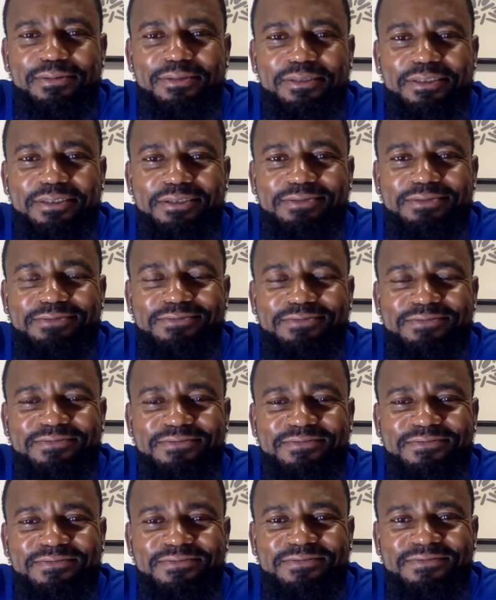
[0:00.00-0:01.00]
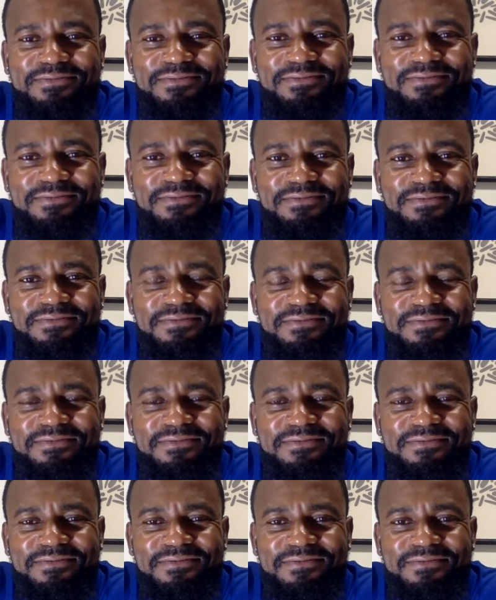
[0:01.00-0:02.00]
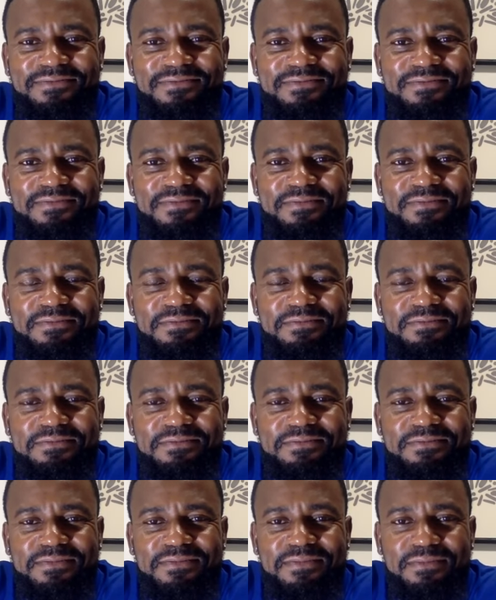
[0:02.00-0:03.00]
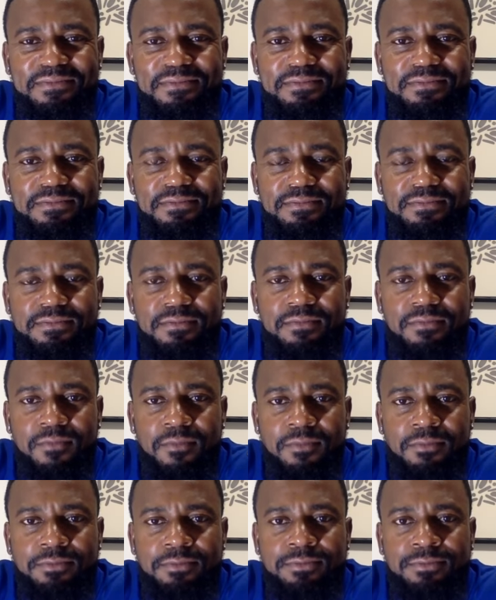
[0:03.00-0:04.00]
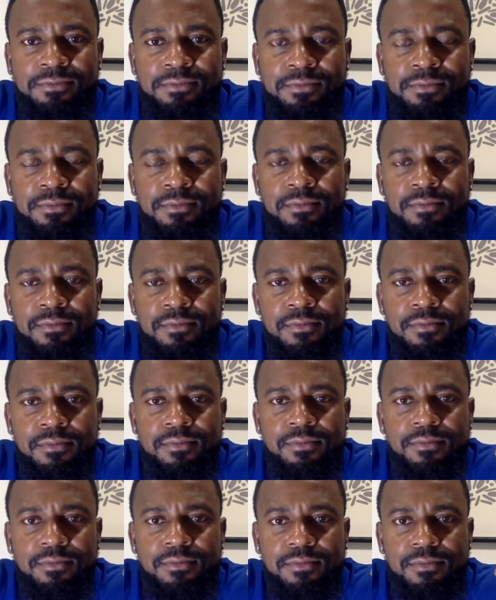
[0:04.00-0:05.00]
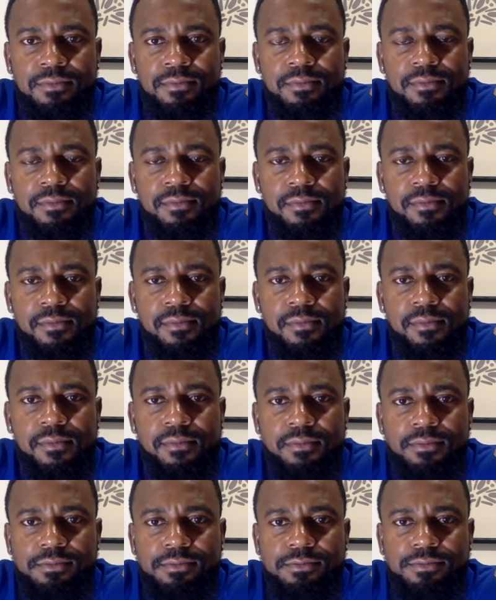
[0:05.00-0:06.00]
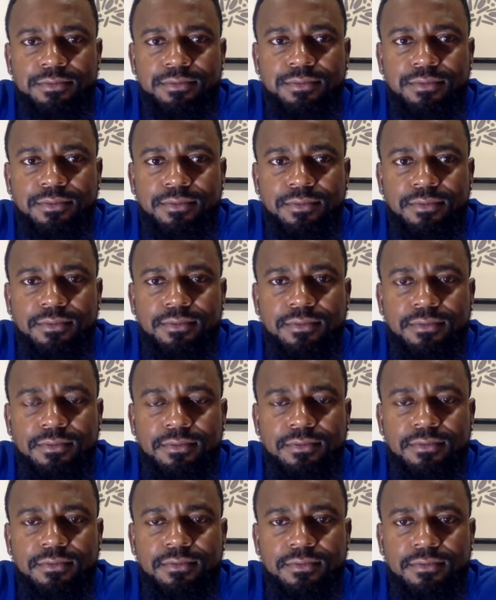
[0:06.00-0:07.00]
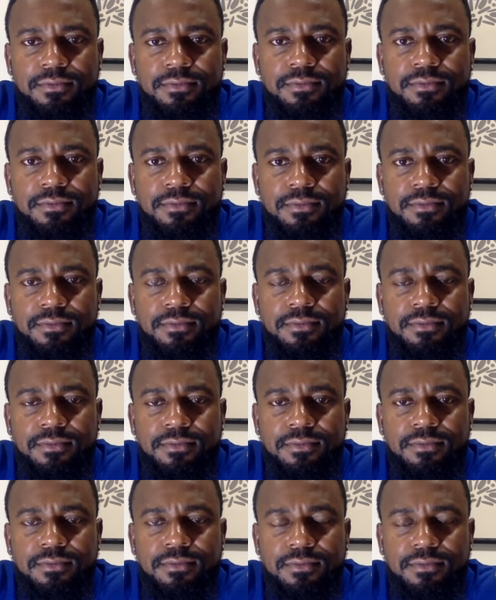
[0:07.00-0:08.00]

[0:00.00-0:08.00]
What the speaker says: [no speech]